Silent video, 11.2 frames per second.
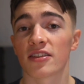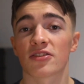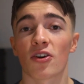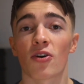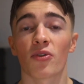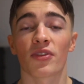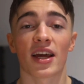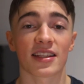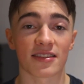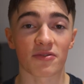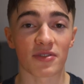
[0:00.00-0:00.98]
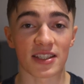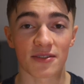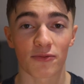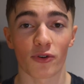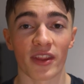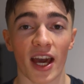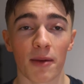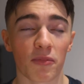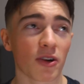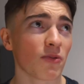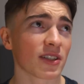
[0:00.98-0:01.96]
So that's the reason for
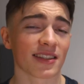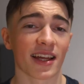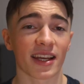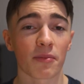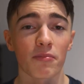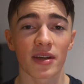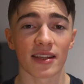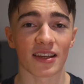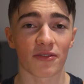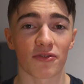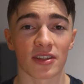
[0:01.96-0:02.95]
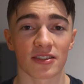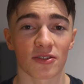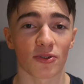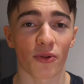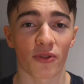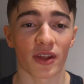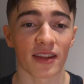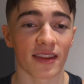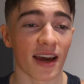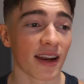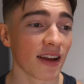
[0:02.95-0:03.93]
that, but it wasn't like a big difference. So don't think
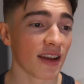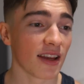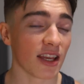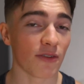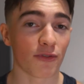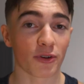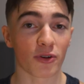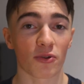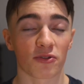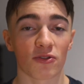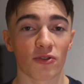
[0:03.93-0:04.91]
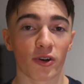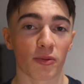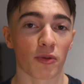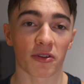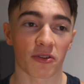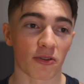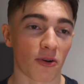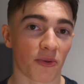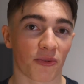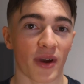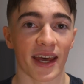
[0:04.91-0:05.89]
that if you're going to dirty bulk, you're
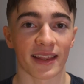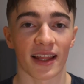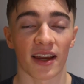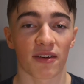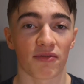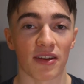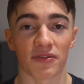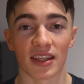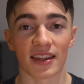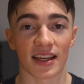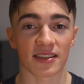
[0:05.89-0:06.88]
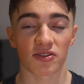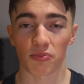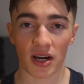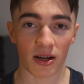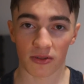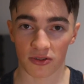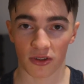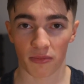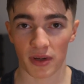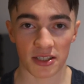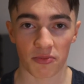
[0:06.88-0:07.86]
going to add like 15 extra pounds on
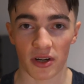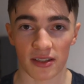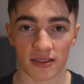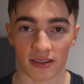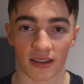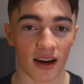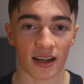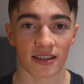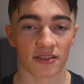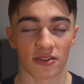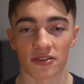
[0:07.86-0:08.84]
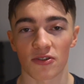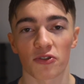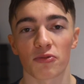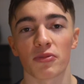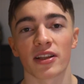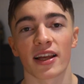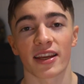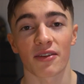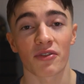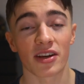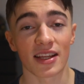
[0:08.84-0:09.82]
the bench press. Nah, it's just going to be
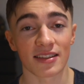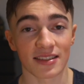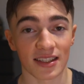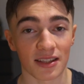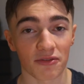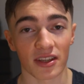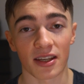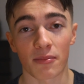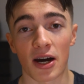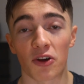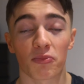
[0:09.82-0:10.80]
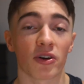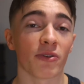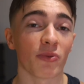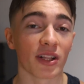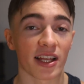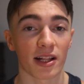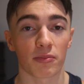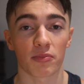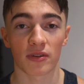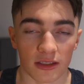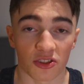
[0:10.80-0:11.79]
like a very insignificant amount, but it will
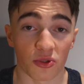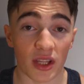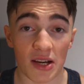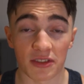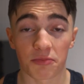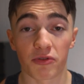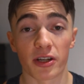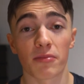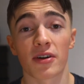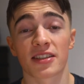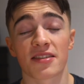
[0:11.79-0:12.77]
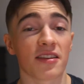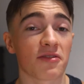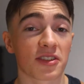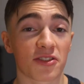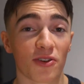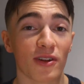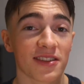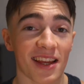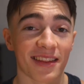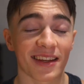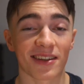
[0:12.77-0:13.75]
help. So that was pretty much the
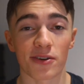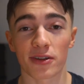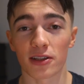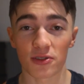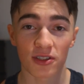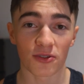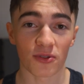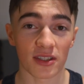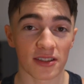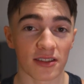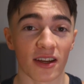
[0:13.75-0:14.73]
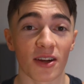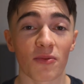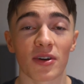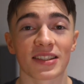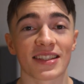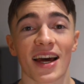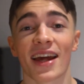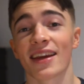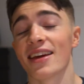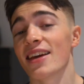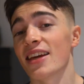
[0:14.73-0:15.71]
results and the conclusion to the study was
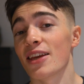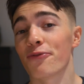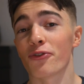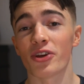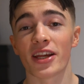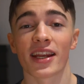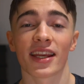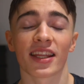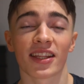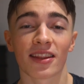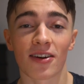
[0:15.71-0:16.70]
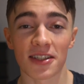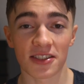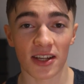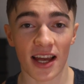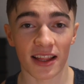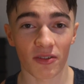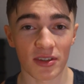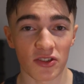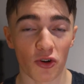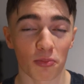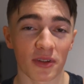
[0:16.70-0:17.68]
that if you're eating in a large calorie
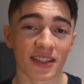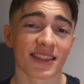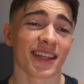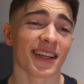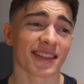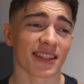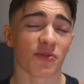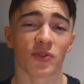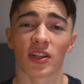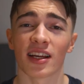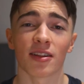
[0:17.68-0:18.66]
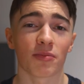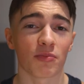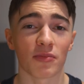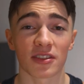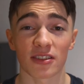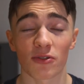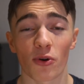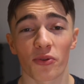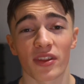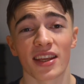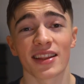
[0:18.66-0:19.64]
surplus, yes, it will help muscle
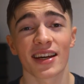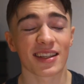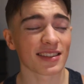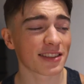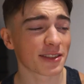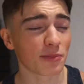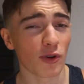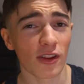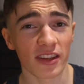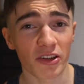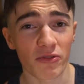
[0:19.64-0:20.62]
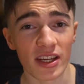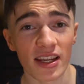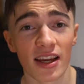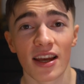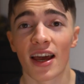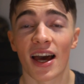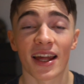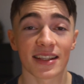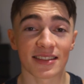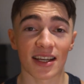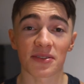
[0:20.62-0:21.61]
growth in like a small degree, and
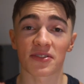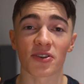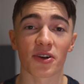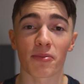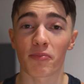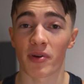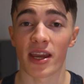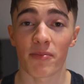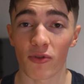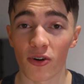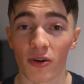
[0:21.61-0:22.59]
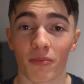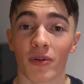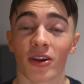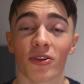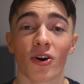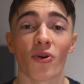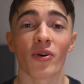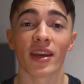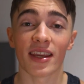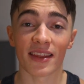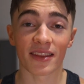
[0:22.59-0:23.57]
it sounds good on paper but you know
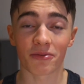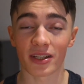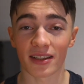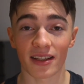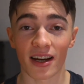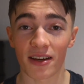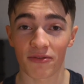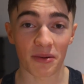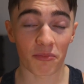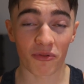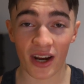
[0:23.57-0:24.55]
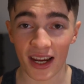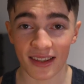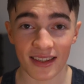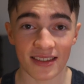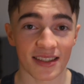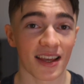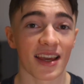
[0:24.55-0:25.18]
in the real life in practice